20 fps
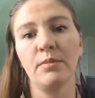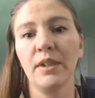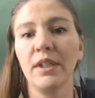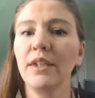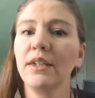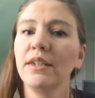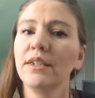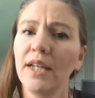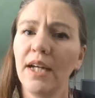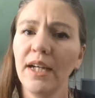
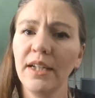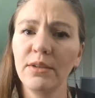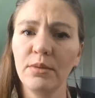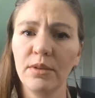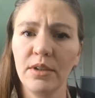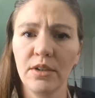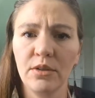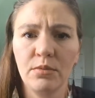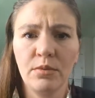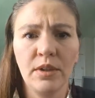because that's
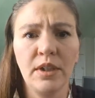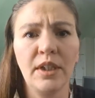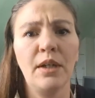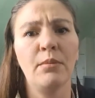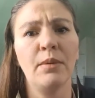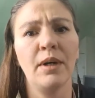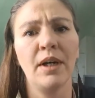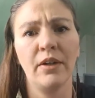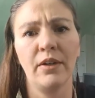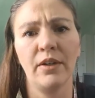what it's really
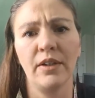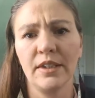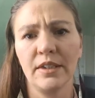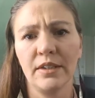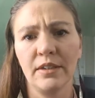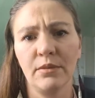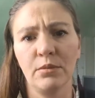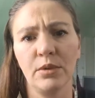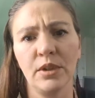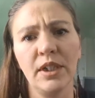about, is
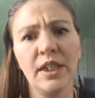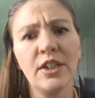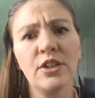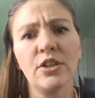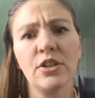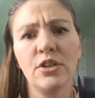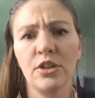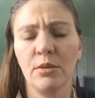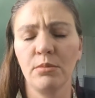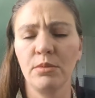the
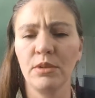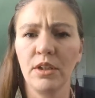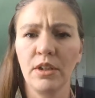relationships